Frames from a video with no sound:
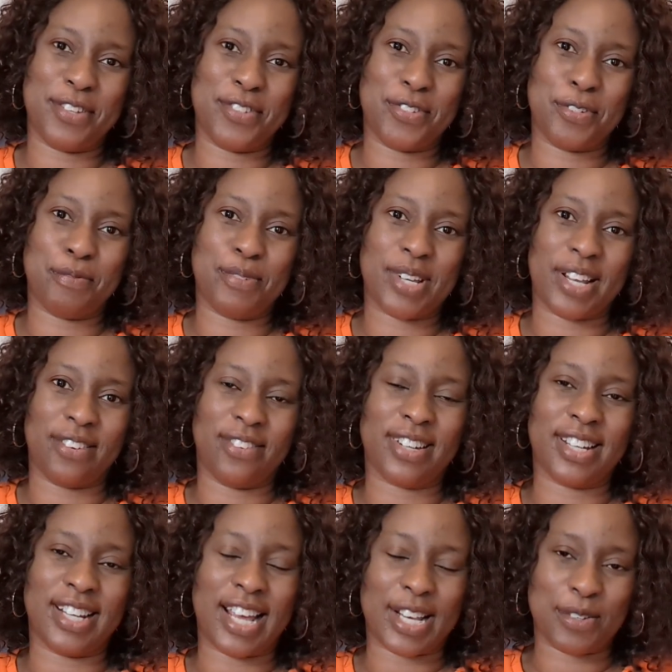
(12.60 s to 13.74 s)
YouTube channel,
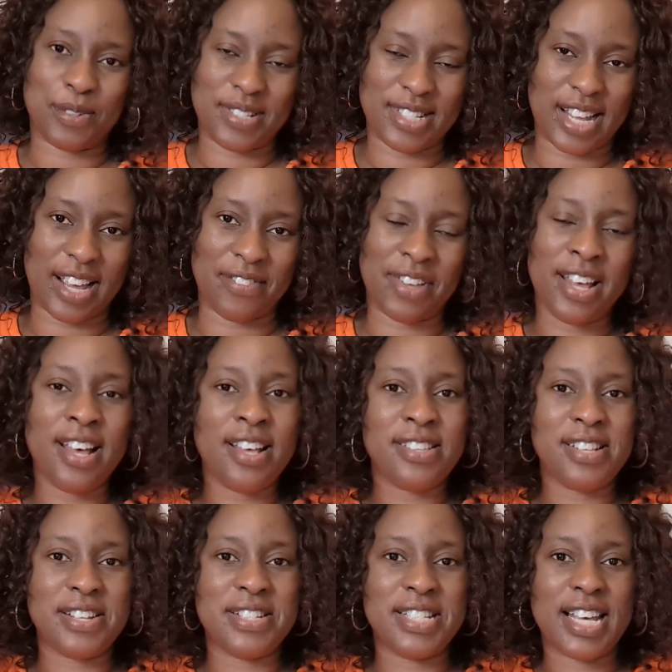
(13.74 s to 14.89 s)
Connect with Steph.
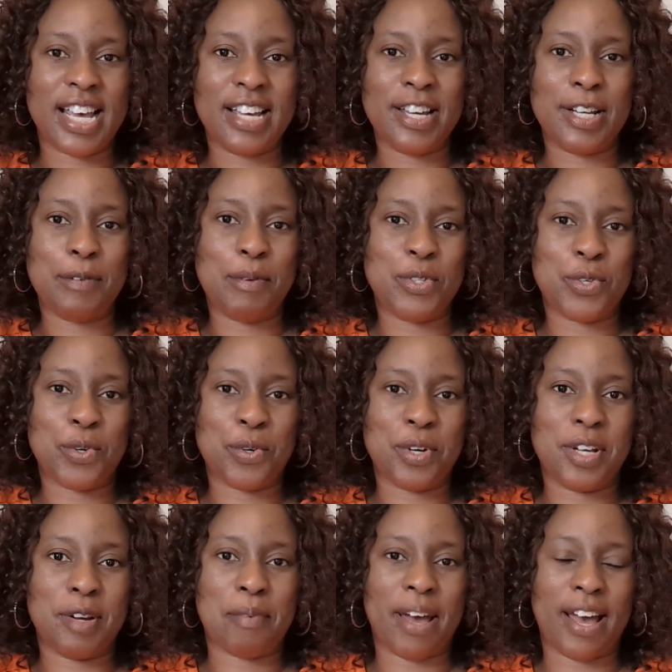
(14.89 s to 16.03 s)
So today I'm going to be
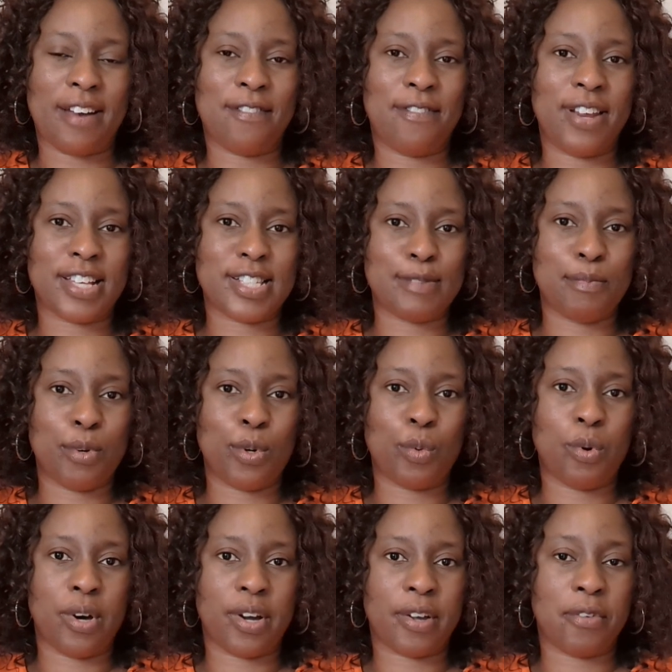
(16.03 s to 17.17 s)
talking about flexible
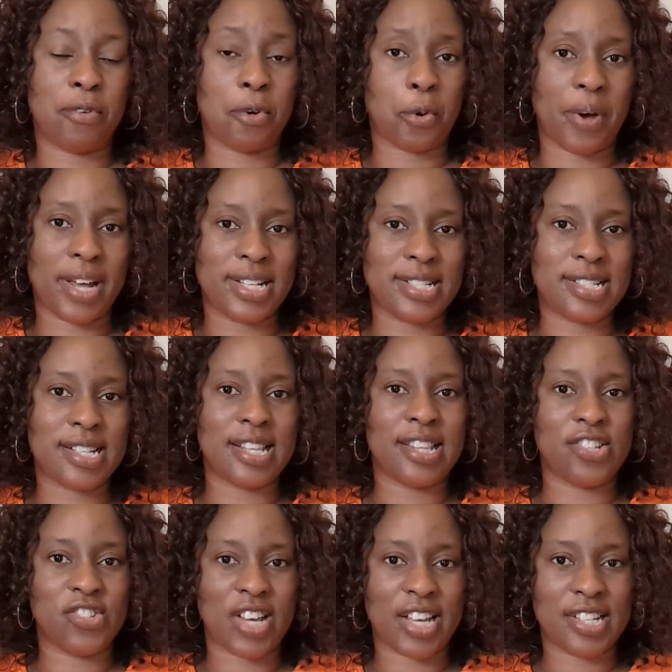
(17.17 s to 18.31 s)
working requests and
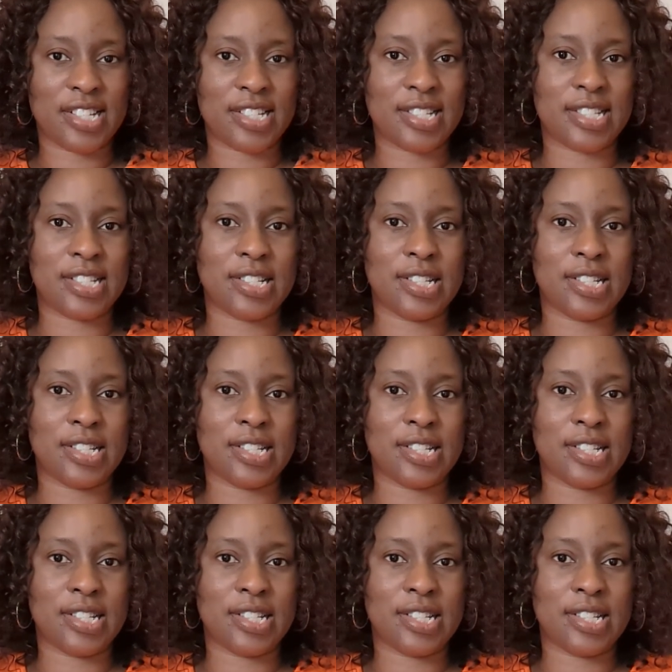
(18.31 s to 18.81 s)
the changes